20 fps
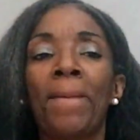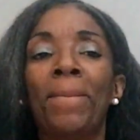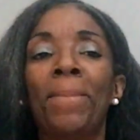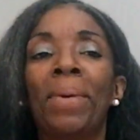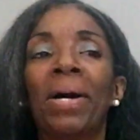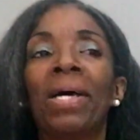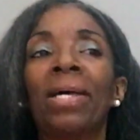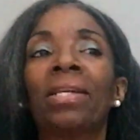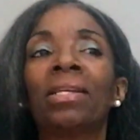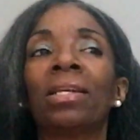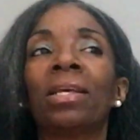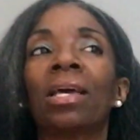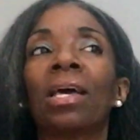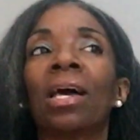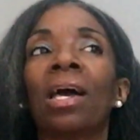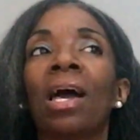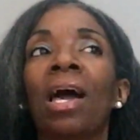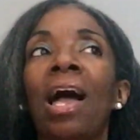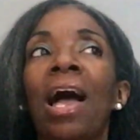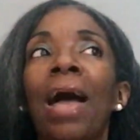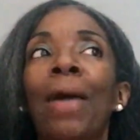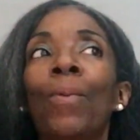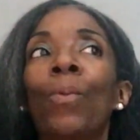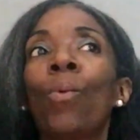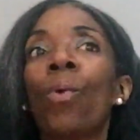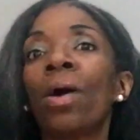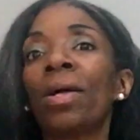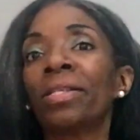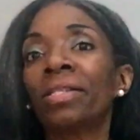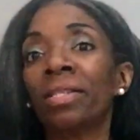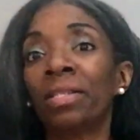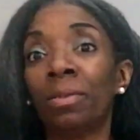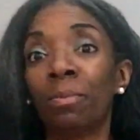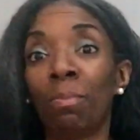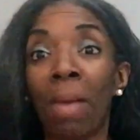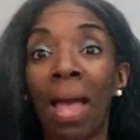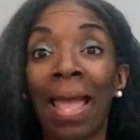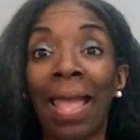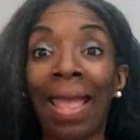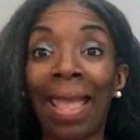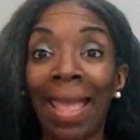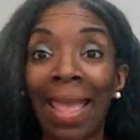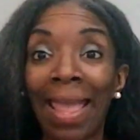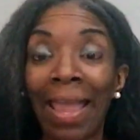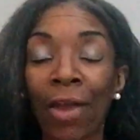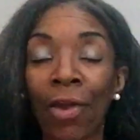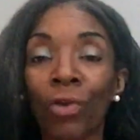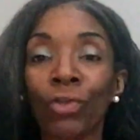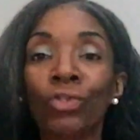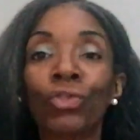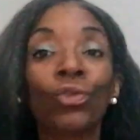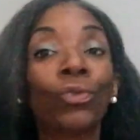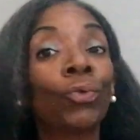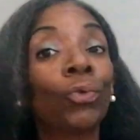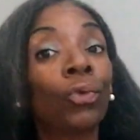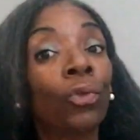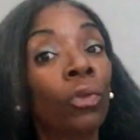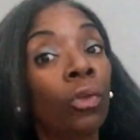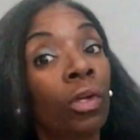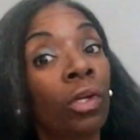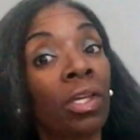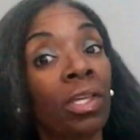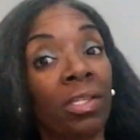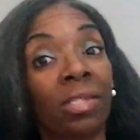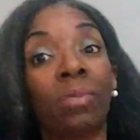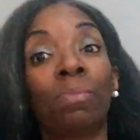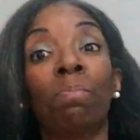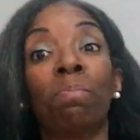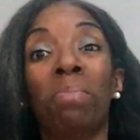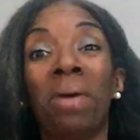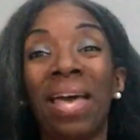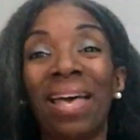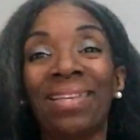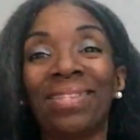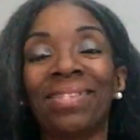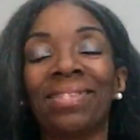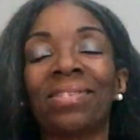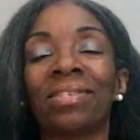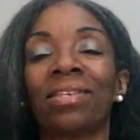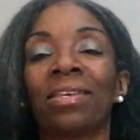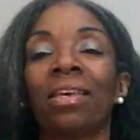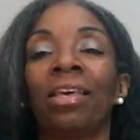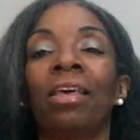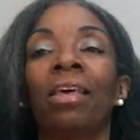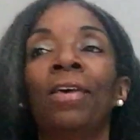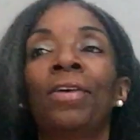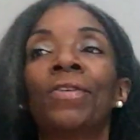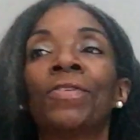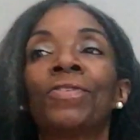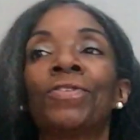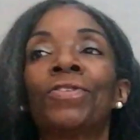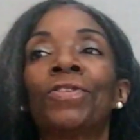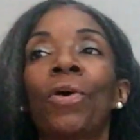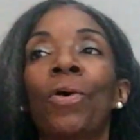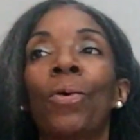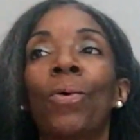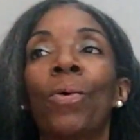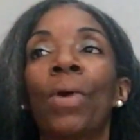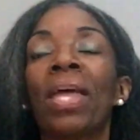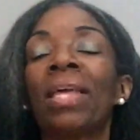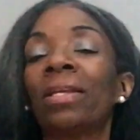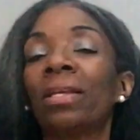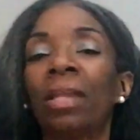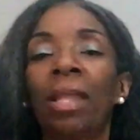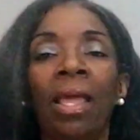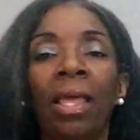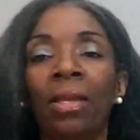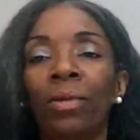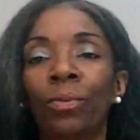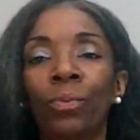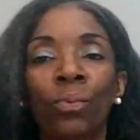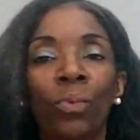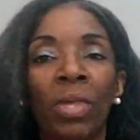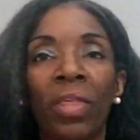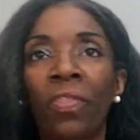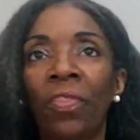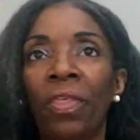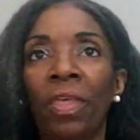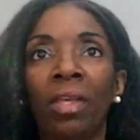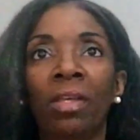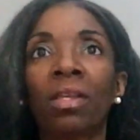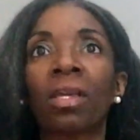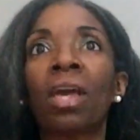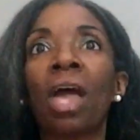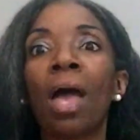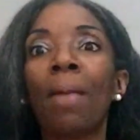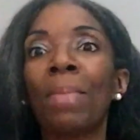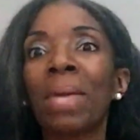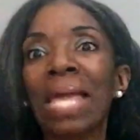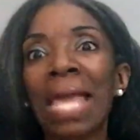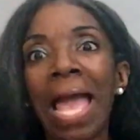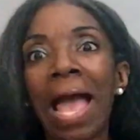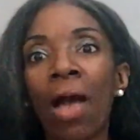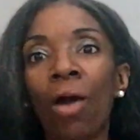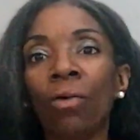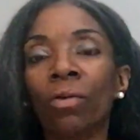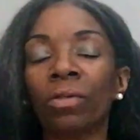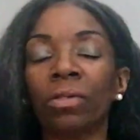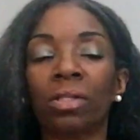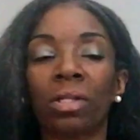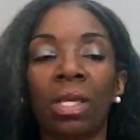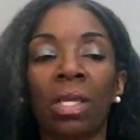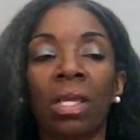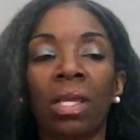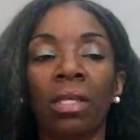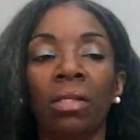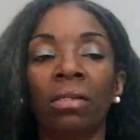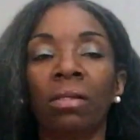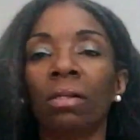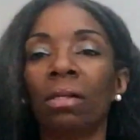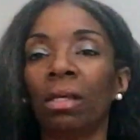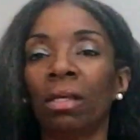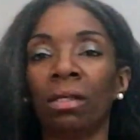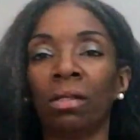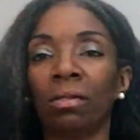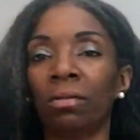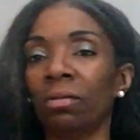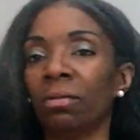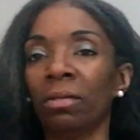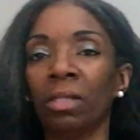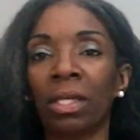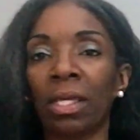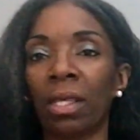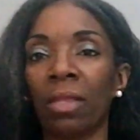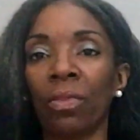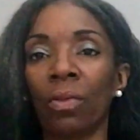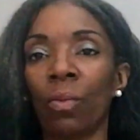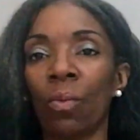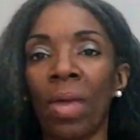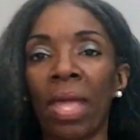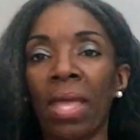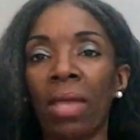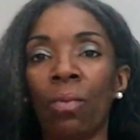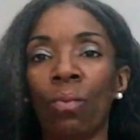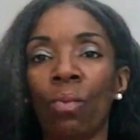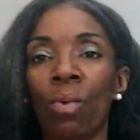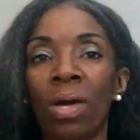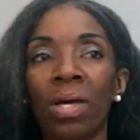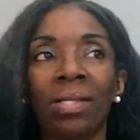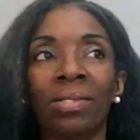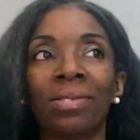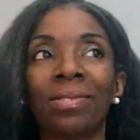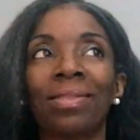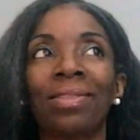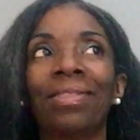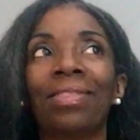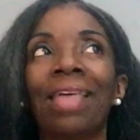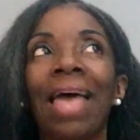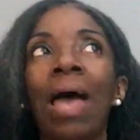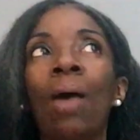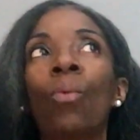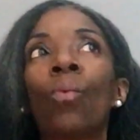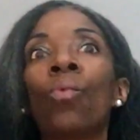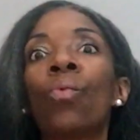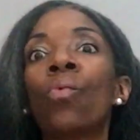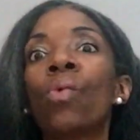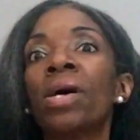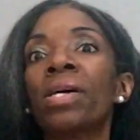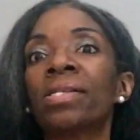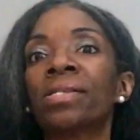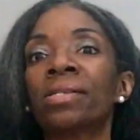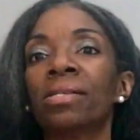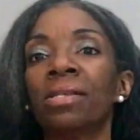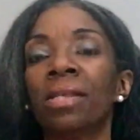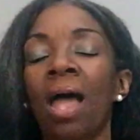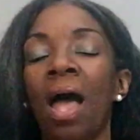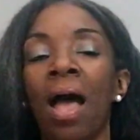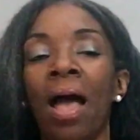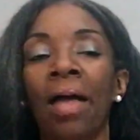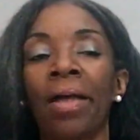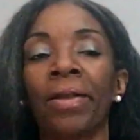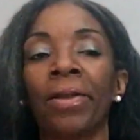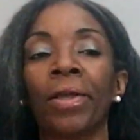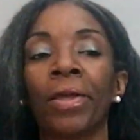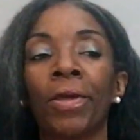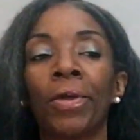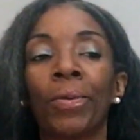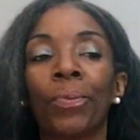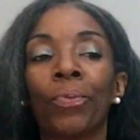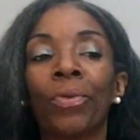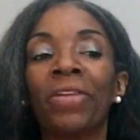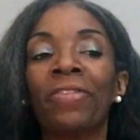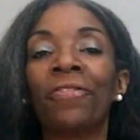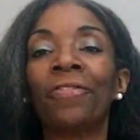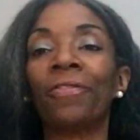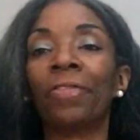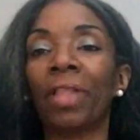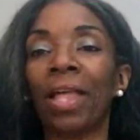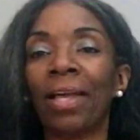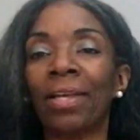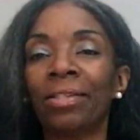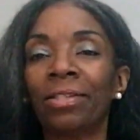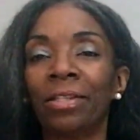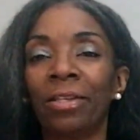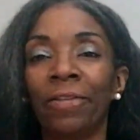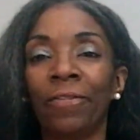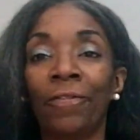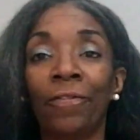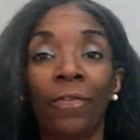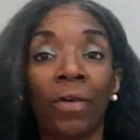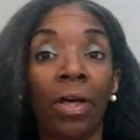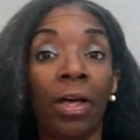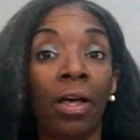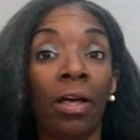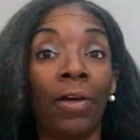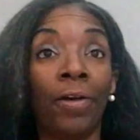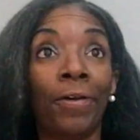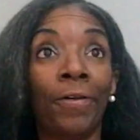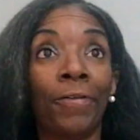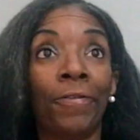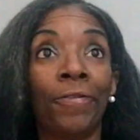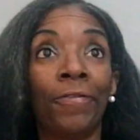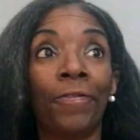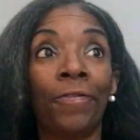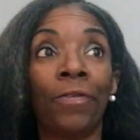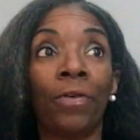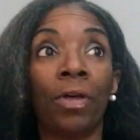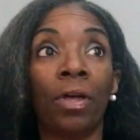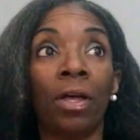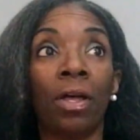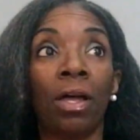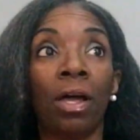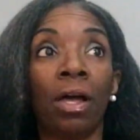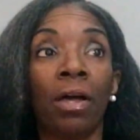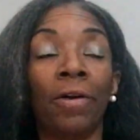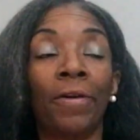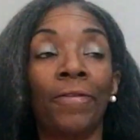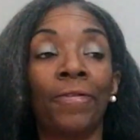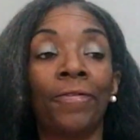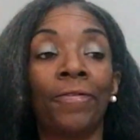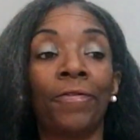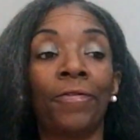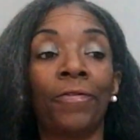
But I wanted my hair to look its best. So, and, and with it coming out and looking the way it was, that was not reflective of, of